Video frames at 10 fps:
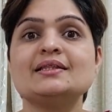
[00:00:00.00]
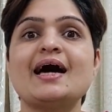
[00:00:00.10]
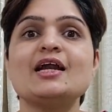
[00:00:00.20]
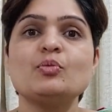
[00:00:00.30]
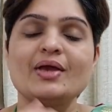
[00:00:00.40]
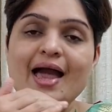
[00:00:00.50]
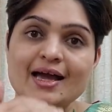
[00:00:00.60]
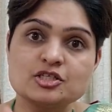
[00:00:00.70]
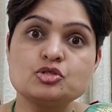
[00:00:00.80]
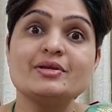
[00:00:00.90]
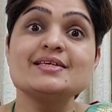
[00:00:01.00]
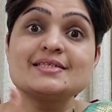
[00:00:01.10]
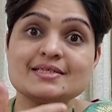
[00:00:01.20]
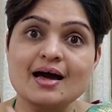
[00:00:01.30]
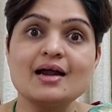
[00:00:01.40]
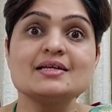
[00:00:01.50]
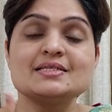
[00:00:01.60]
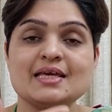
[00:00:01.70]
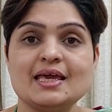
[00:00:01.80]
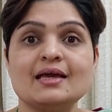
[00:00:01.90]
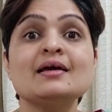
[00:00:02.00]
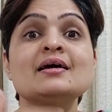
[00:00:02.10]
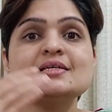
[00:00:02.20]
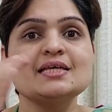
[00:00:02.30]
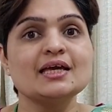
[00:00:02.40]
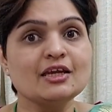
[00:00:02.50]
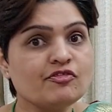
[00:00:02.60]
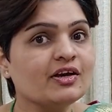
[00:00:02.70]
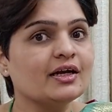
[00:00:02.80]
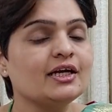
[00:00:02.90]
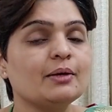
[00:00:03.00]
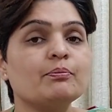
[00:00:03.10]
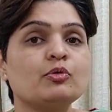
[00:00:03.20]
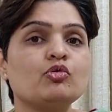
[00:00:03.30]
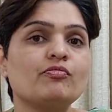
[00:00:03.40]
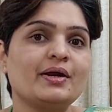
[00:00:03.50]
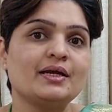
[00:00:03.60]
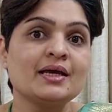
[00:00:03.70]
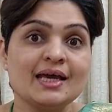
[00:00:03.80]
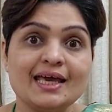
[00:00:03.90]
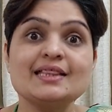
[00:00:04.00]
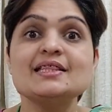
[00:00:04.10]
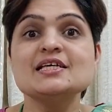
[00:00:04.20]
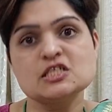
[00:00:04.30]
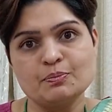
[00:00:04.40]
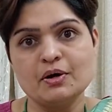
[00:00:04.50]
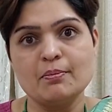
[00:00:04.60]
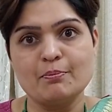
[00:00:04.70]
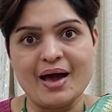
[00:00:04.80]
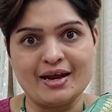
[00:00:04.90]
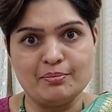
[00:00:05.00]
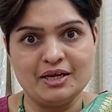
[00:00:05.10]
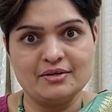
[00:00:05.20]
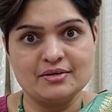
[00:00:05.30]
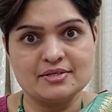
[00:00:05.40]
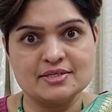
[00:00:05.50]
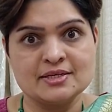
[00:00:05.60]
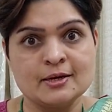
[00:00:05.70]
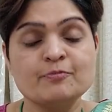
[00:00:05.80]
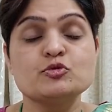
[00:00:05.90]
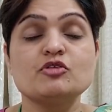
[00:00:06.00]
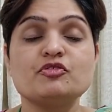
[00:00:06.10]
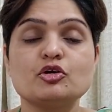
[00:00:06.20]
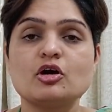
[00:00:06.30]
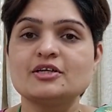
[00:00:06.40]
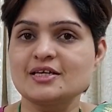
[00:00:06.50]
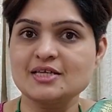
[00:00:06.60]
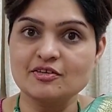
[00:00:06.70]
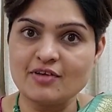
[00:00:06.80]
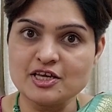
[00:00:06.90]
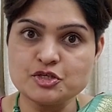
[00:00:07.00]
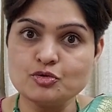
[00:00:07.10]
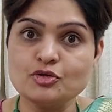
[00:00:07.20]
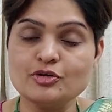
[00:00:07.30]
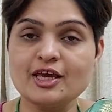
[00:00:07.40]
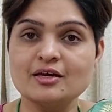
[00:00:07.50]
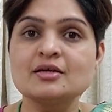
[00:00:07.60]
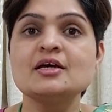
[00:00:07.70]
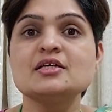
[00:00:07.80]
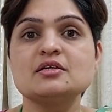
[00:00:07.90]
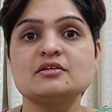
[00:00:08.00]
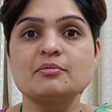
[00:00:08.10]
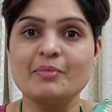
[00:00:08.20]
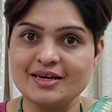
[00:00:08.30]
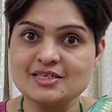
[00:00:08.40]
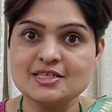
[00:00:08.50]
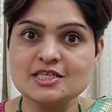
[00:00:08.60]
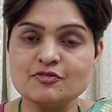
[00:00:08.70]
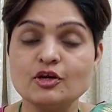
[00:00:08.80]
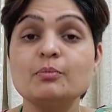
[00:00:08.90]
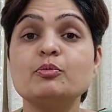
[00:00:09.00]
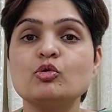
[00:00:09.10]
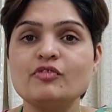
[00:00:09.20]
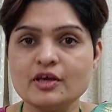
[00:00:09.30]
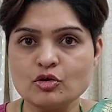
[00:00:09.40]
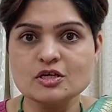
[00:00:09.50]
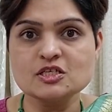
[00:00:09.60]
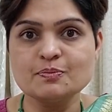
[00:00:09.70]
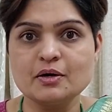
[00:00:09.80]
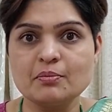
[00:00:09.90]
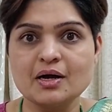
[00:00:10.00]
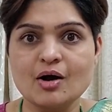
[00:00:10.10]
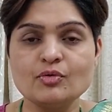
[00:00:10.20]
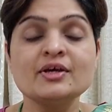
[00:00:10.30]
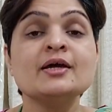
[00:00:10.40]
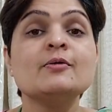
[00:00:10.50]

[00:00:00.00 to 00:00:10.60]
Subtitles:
that we actually start seeing significant improvement in the sperm parameters. So if your doctors advised you to take certain medicines for improving your sperm count,